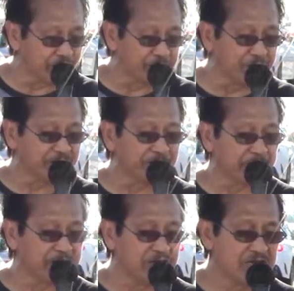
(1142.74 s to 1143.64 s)
evening.
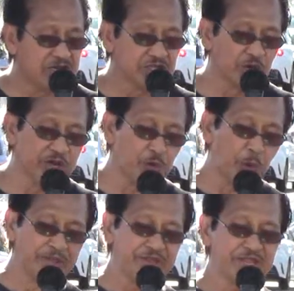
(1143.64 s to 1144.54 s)
So he
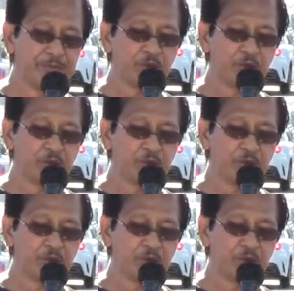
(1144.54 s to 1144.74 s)
wanted them